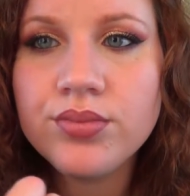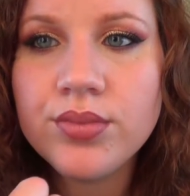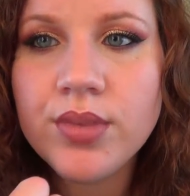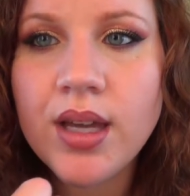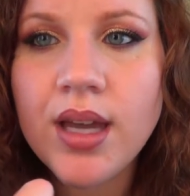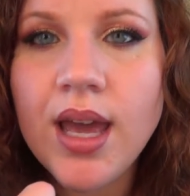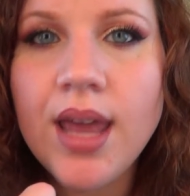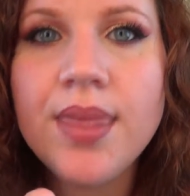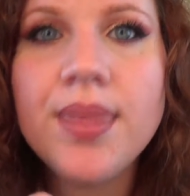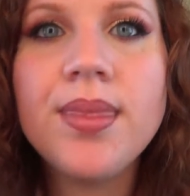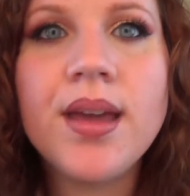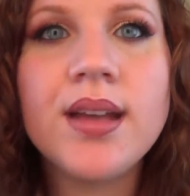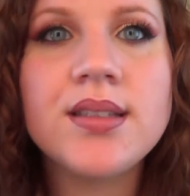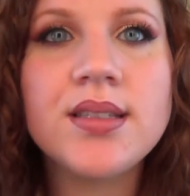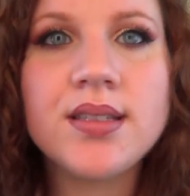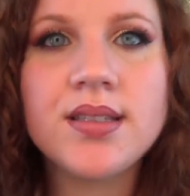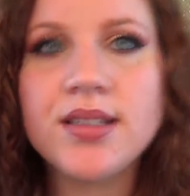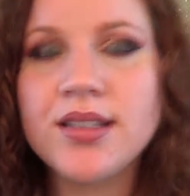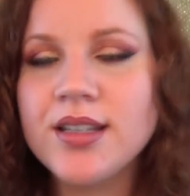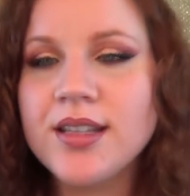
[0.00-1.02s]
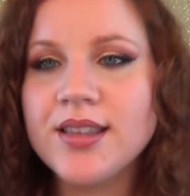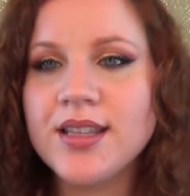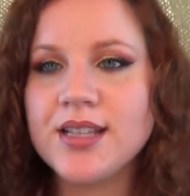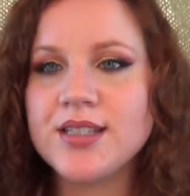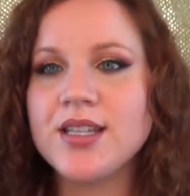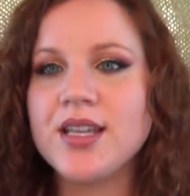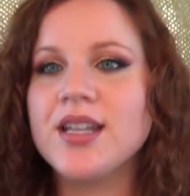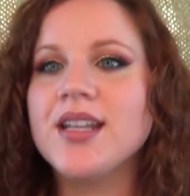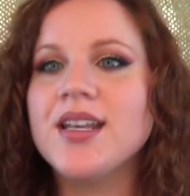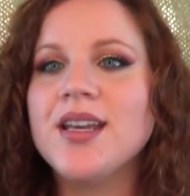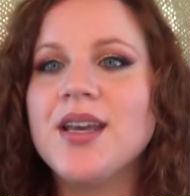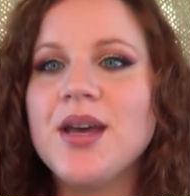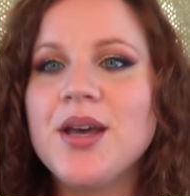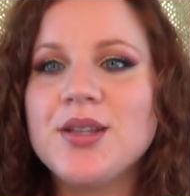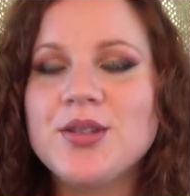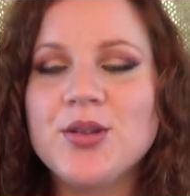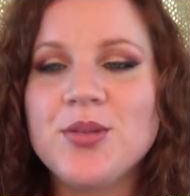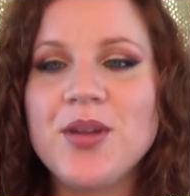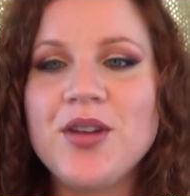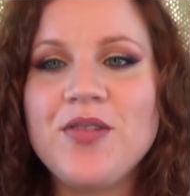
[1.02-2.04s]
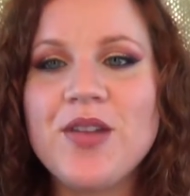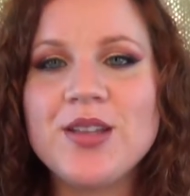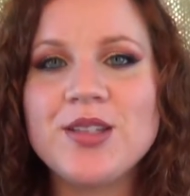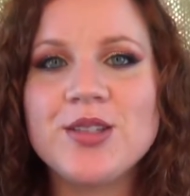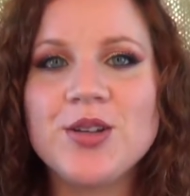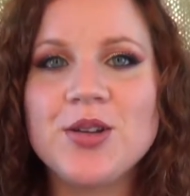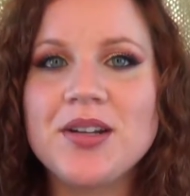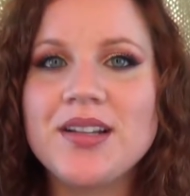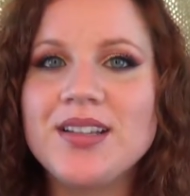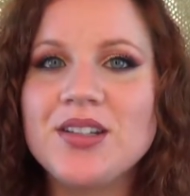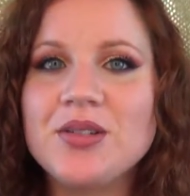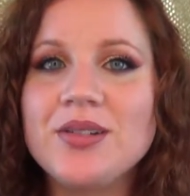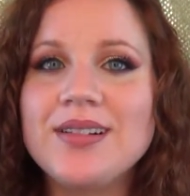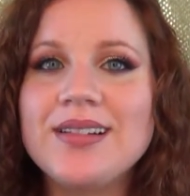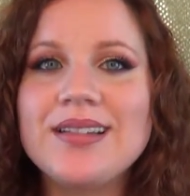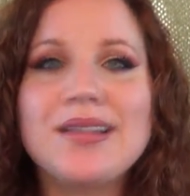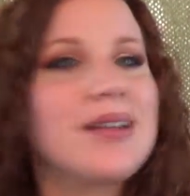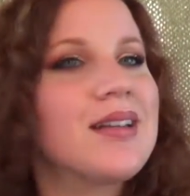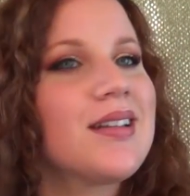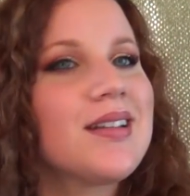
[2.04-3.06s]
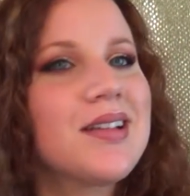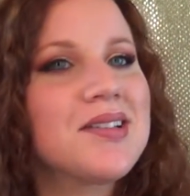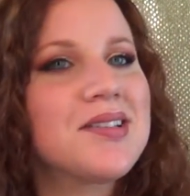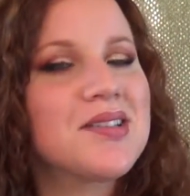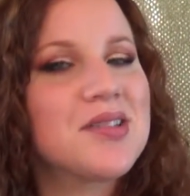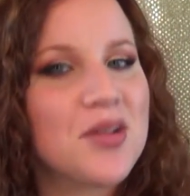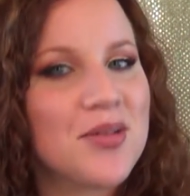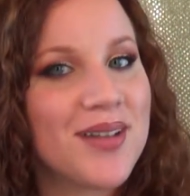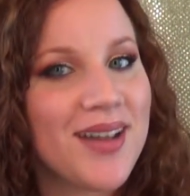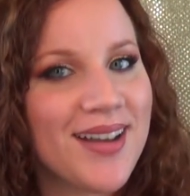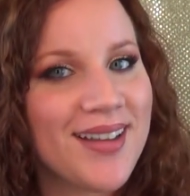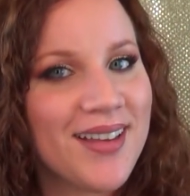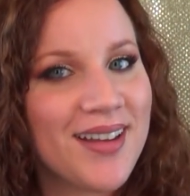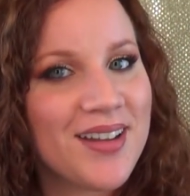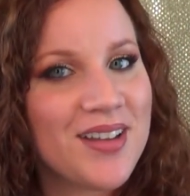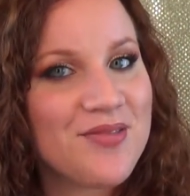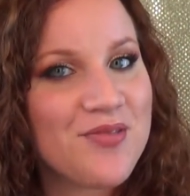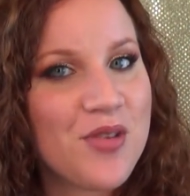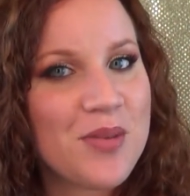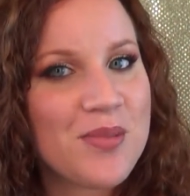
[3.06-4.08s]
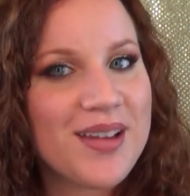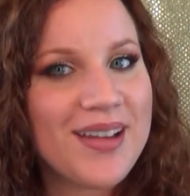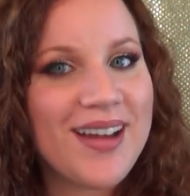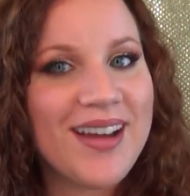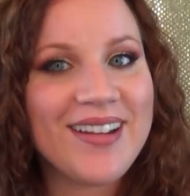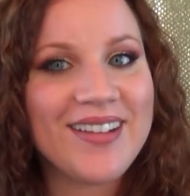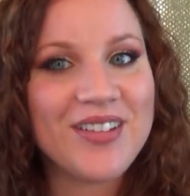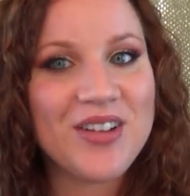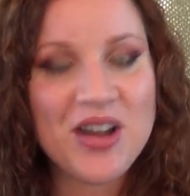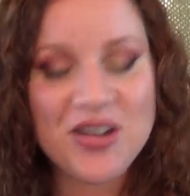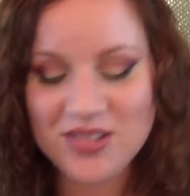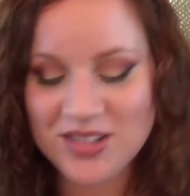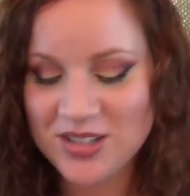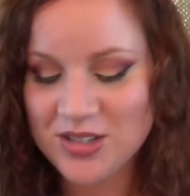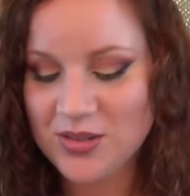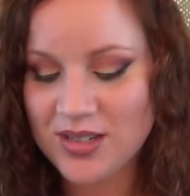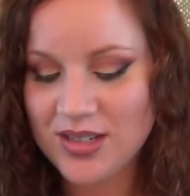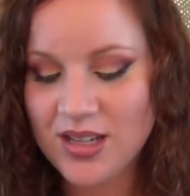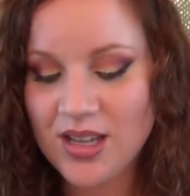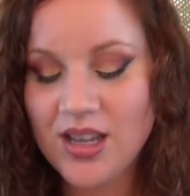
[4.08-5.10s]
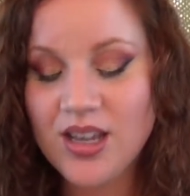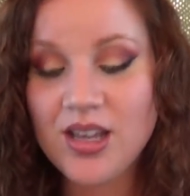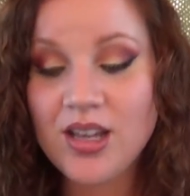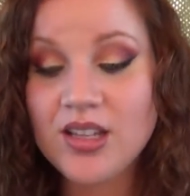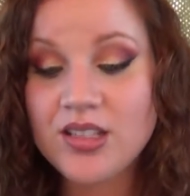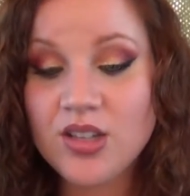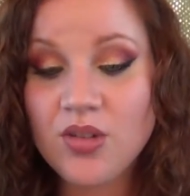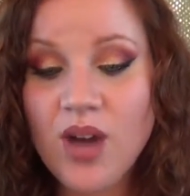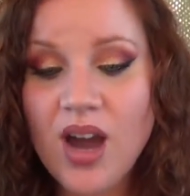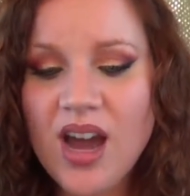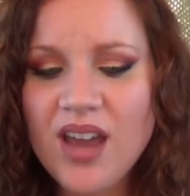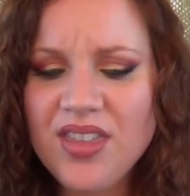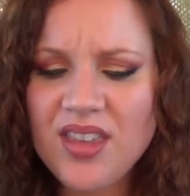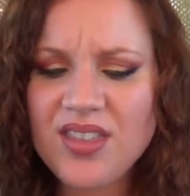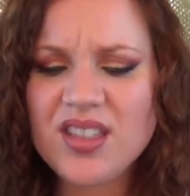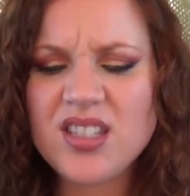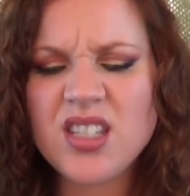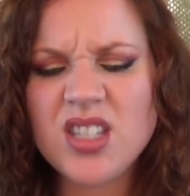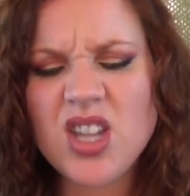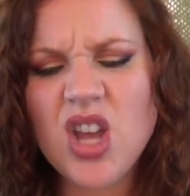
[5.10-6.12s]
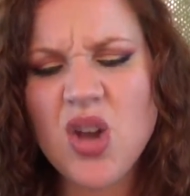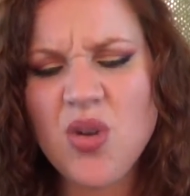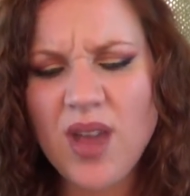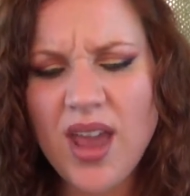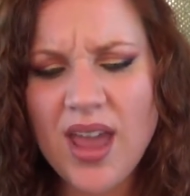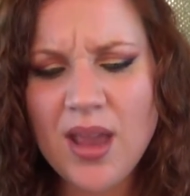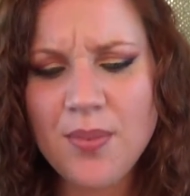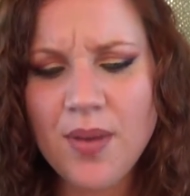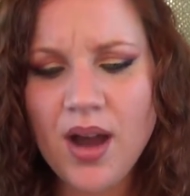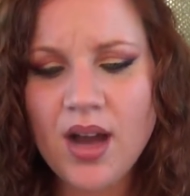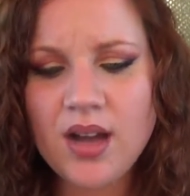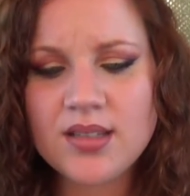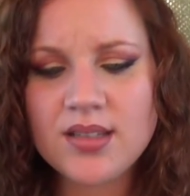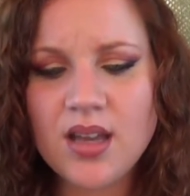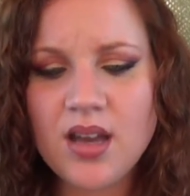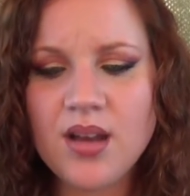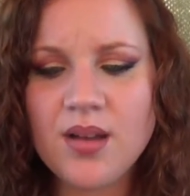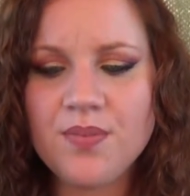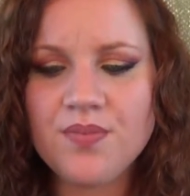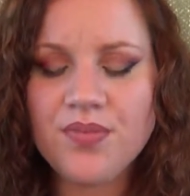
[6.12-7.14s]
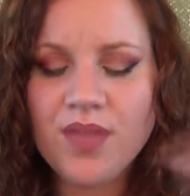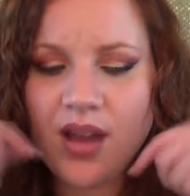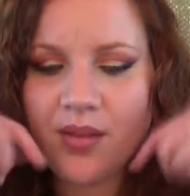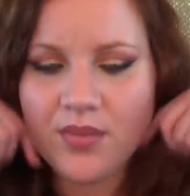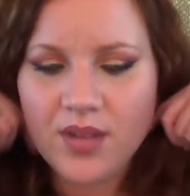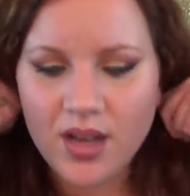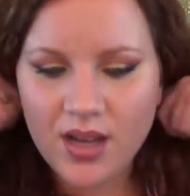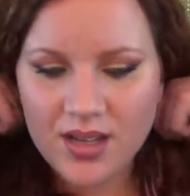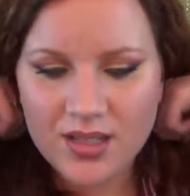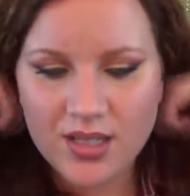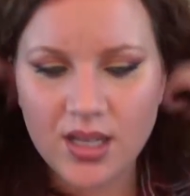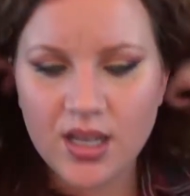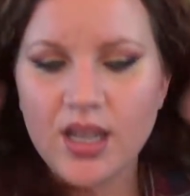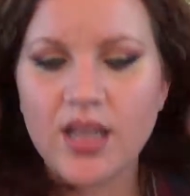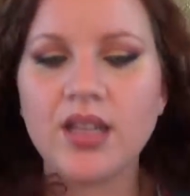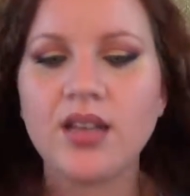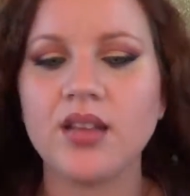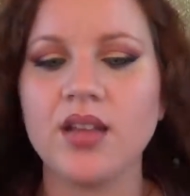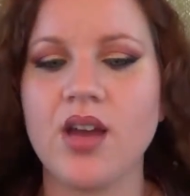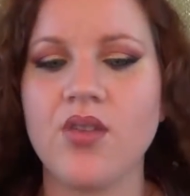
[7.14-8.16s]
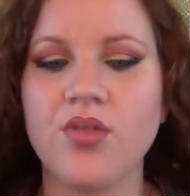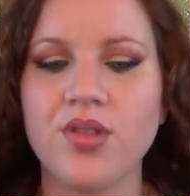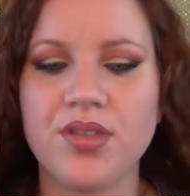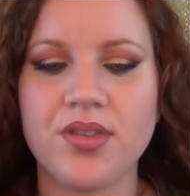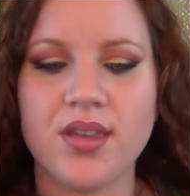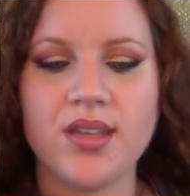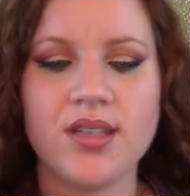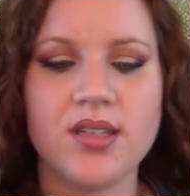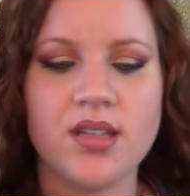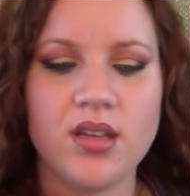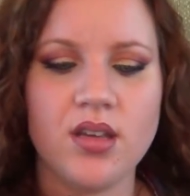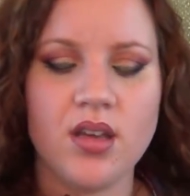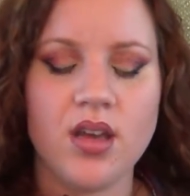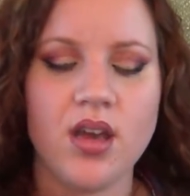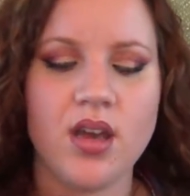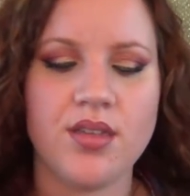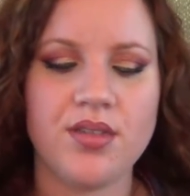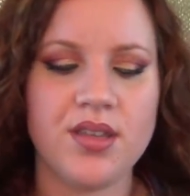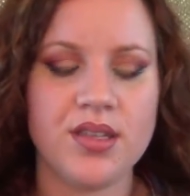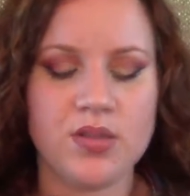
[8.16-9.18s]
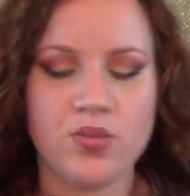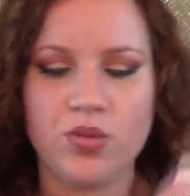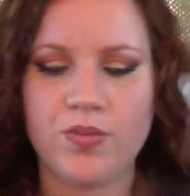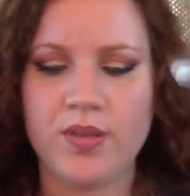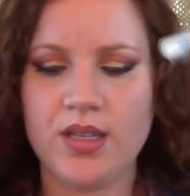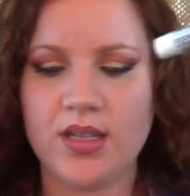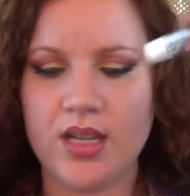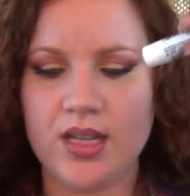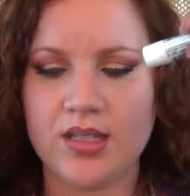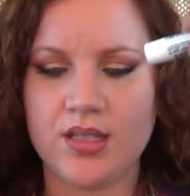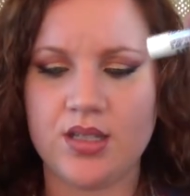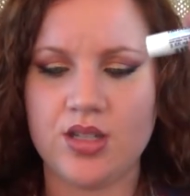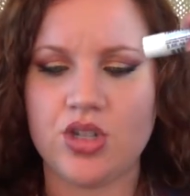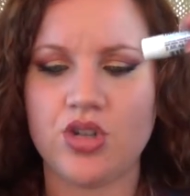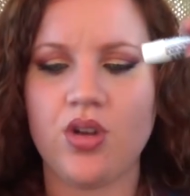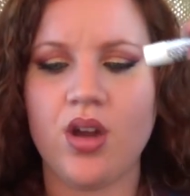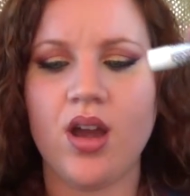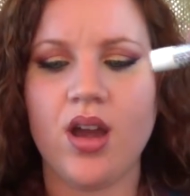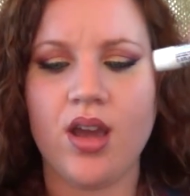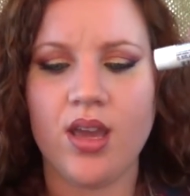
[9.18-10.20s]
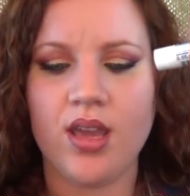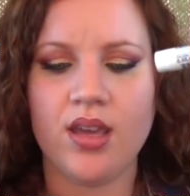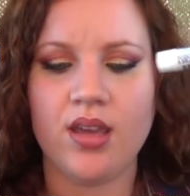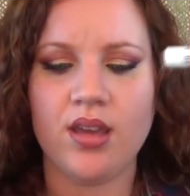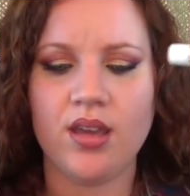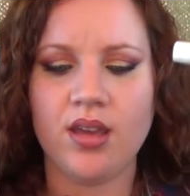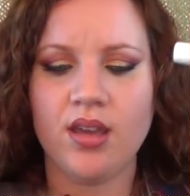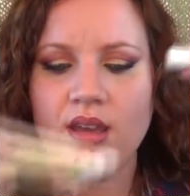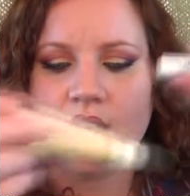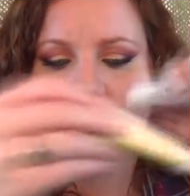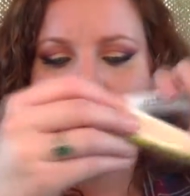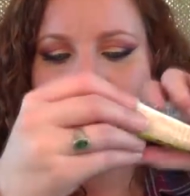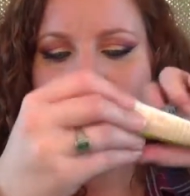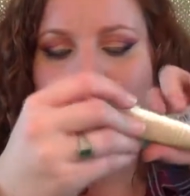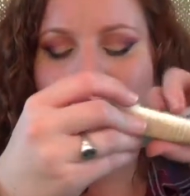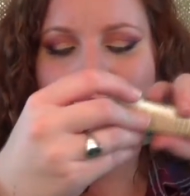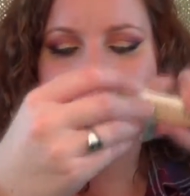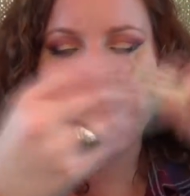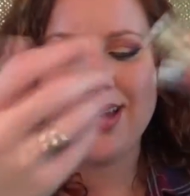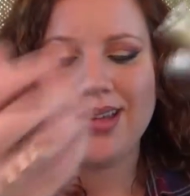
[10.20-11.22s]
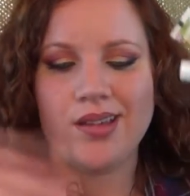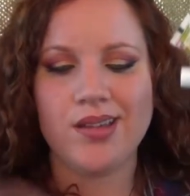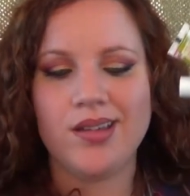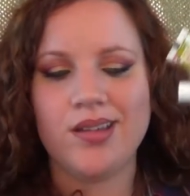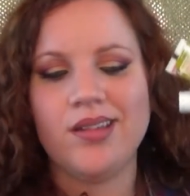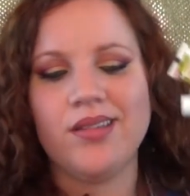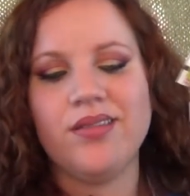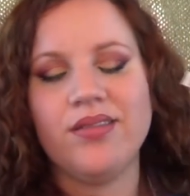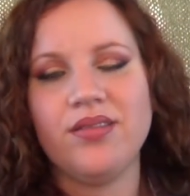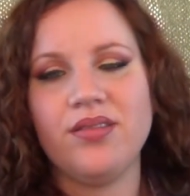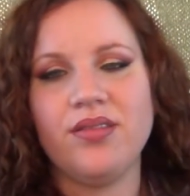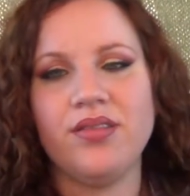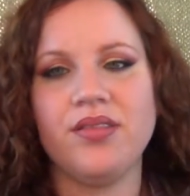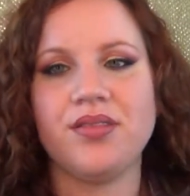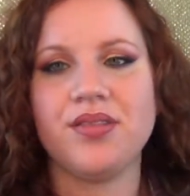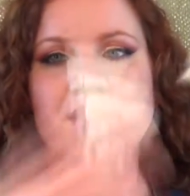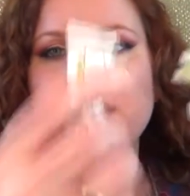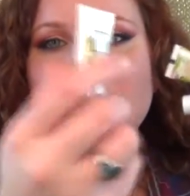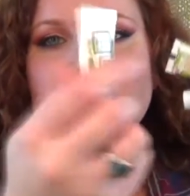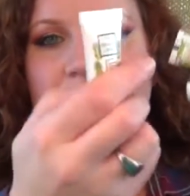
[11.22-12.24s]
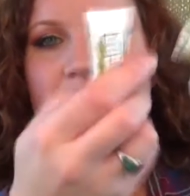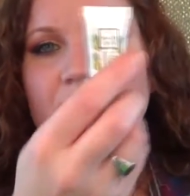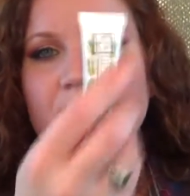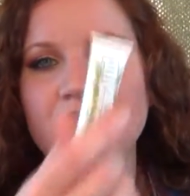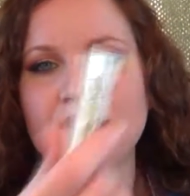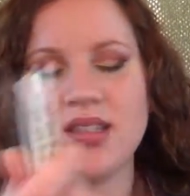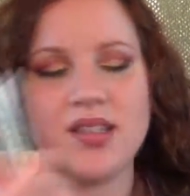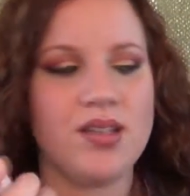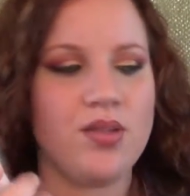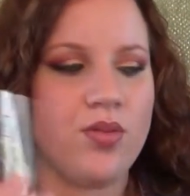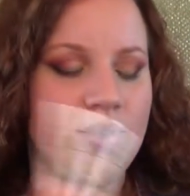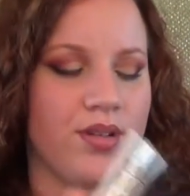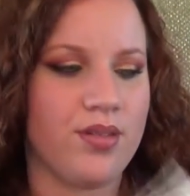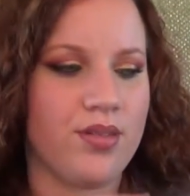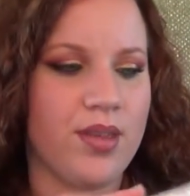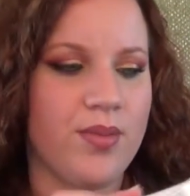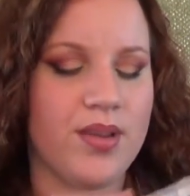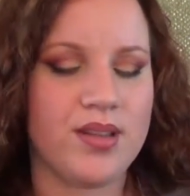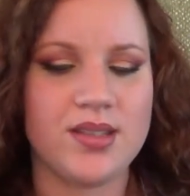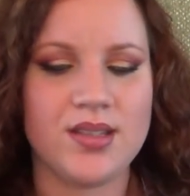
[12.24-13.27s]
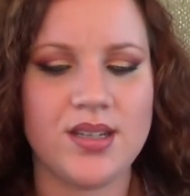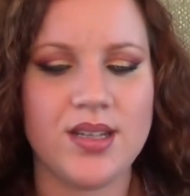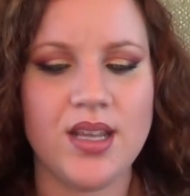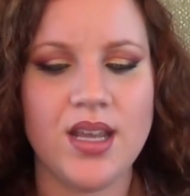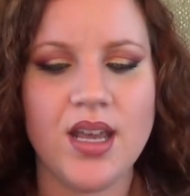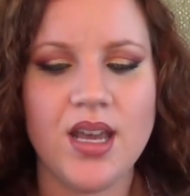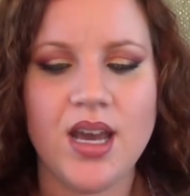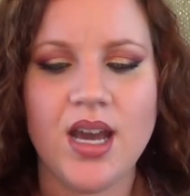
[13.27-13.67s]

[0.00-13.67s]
and that's it. So my face is already a little oily and does its own highlighting for me. I don't have to do it. So I think this is an okay box. I'm not in love with it. This would be nice to try. I can see where they might send it.